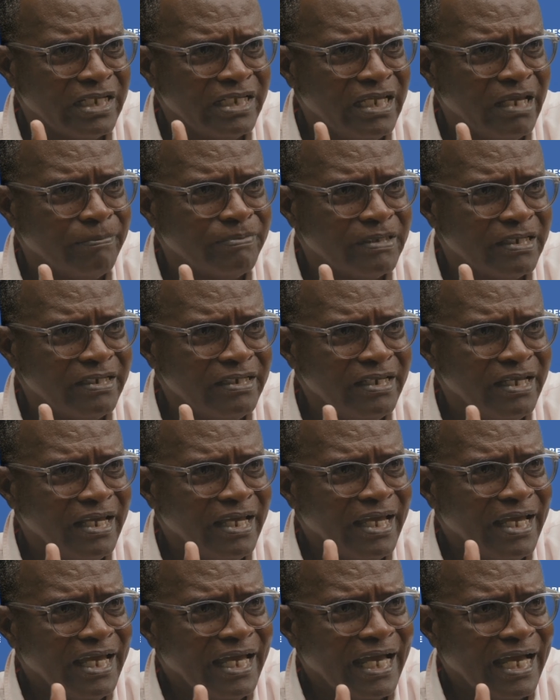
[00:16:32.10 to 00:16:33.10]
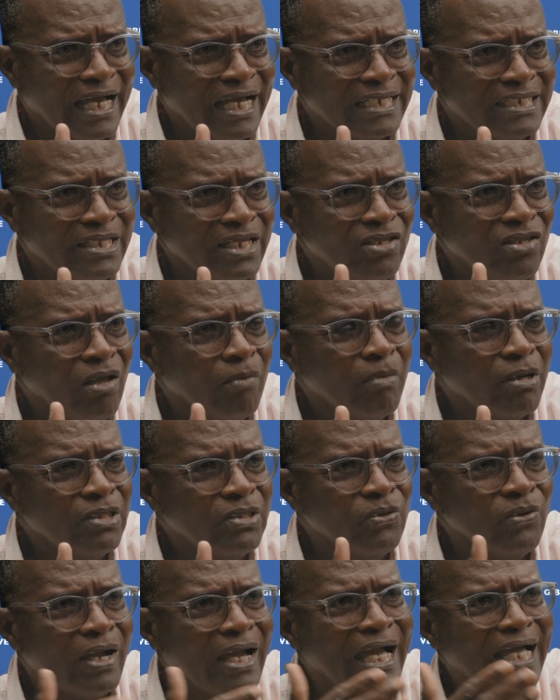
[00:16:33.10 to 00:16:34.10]
Gibson as the number
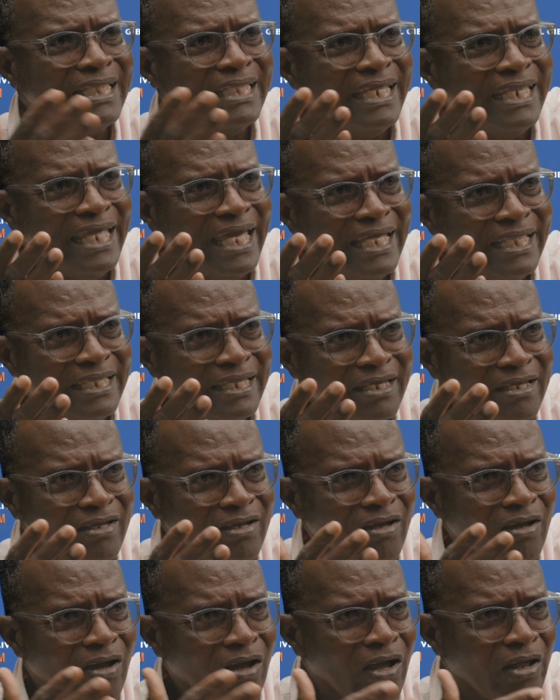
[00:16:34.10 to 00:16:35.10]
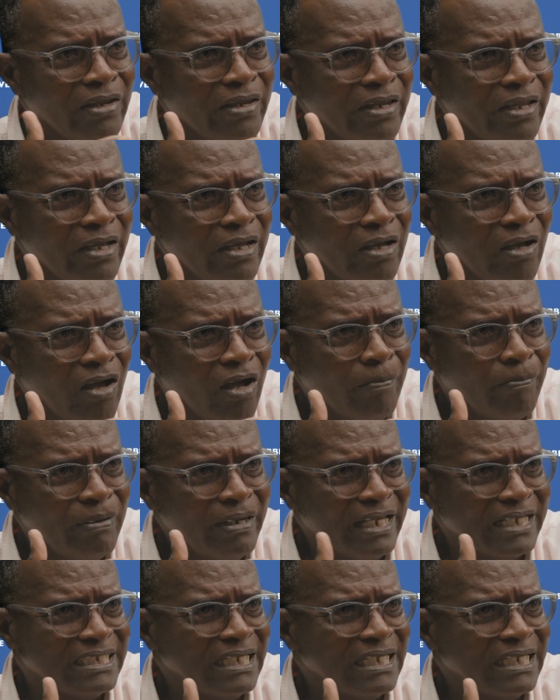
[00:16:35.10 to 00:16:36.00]
2 candidate on the up list.